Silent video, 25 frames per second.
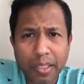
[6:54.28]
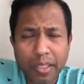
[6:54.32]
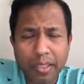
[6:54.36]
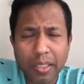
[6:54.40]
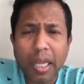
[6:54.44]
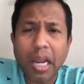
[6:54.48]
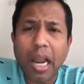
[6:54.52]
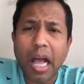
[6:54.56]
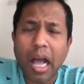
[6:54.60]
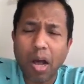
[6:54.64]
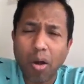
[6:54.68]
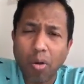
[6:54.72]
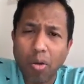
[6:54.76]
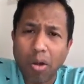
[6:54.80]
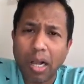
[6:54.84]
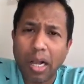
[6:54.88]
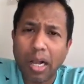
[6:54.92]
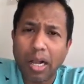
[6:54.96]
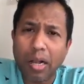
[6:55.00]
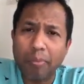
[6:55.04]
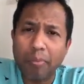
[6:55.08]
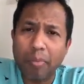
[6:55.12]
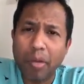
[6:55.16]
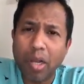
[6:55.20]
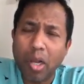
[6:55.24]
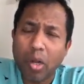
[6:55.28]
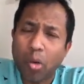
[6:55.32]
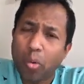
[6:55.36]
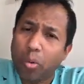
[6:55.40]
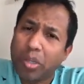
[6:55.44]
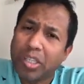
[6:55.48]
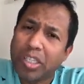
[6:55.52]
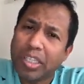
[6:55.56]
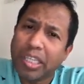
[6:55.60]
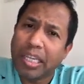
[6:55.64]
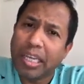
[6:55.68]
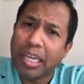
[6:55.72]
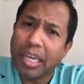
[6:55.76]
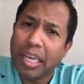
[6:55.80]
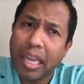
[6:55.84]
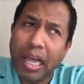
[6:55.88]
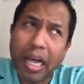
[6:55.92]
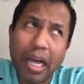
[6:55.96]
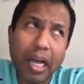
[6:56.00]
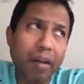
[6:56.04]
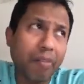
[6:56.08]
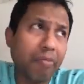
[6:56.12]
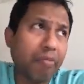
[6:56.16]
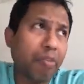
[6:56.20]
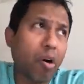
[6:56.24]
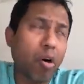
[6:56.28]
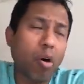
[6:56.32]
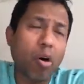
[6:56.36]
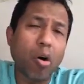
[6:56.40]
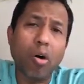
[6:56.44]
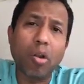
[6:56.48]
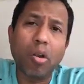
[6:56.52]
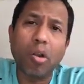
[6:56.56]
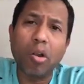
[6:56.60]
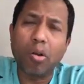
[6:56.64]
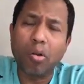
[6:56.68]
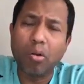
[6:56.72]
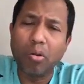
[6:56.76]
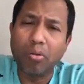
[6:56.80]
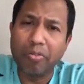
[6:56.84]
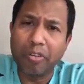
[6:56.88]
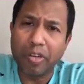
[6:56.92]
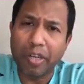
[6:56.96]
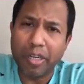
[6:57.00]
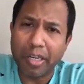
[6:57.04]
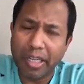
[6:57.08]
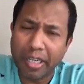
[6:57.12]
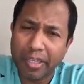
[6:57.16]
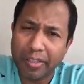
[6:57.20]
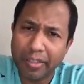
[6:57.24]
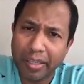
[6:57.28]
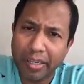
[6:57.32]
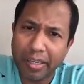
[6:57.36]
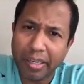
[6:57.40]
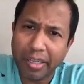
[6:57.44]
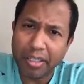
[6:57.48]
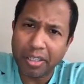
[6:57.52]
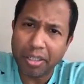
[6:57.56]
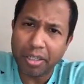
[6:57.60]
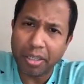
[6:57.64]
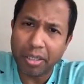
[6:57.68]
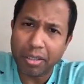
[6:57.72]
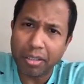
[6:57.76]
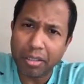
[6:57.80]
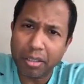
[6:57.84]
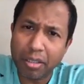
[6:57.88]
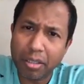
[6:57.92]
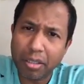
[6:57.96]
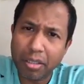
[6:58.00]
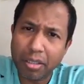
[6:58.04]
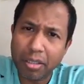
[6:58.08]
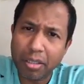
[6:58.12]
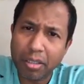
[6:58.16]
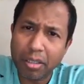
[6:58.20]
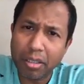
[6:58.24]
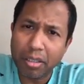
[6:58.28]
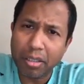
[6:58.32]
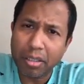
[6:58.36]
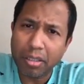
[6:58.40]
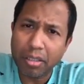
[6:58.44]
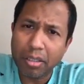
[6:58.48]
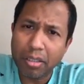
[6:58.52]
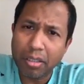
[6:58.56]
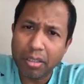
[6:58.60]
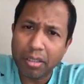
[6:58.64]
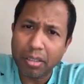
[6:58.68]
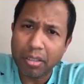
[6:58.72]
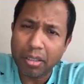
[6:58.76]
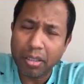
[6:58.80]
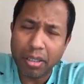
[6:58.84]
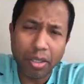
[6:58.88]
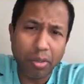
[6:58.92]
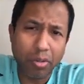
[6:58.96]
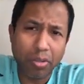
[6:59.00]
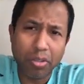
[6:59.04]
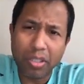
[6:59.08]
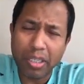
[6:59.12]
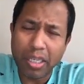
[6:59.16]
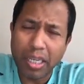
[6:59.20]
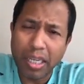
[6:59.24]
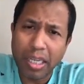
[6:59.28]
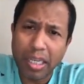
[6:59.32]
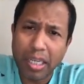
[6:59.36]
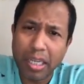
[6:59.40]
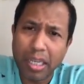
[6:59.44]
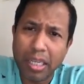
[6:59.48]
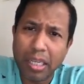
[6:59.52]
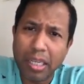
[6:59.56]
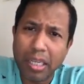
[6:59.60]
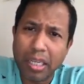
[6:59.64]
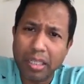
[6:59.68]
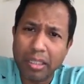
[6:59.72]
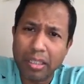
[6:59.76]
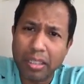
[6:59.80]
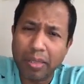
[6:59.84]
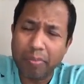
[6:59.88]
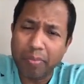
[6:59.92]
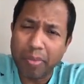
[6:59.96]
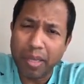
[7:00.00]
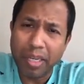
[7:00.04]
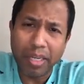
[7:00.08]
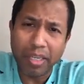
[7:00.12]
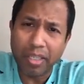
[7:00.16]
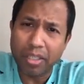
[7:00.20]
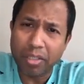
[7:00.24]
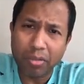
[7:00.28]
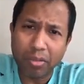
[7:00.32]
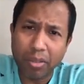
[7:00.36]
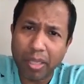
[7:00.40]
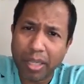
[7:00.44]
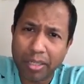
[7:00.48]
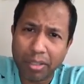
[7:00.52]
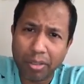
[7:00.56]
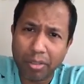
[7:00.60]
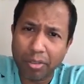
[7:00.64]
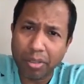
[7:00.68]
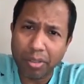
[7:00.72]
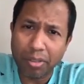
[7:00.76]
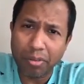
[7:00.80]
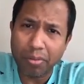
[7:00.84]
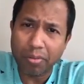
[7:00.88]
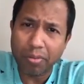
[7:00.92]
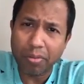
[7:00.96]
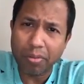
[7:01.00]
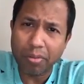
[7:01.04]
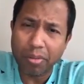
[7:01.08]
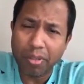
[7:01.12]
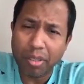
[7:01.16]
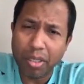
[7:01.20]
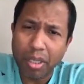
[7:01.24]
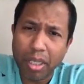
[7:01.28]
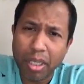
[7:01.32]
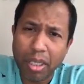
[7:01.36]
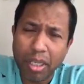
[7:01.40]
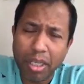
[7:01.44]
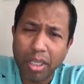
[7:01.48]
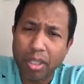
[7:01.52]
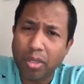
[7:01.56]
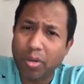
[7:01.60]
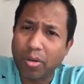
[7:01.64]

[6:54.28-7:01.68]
then how come we see love all over in the nature? You don't see the meanings to that, do you? You